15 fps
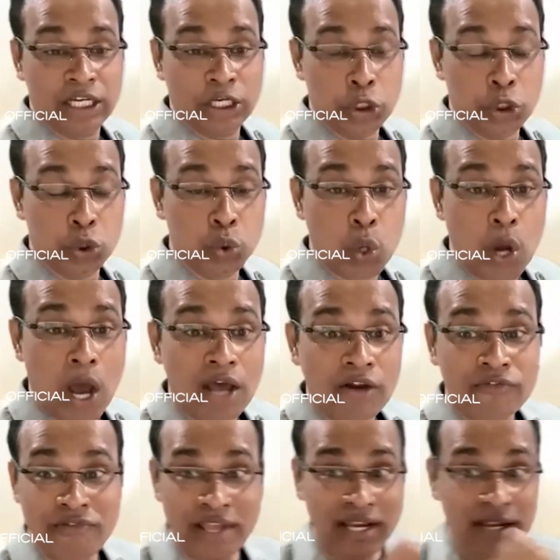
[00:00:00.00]
you
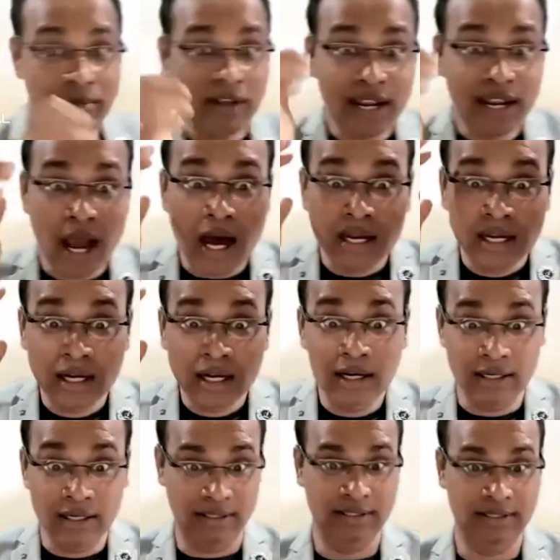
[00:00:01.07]
are very, very
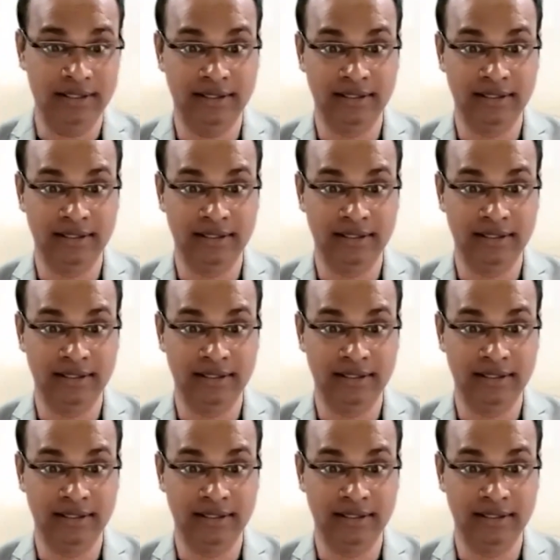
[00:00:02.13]
alert.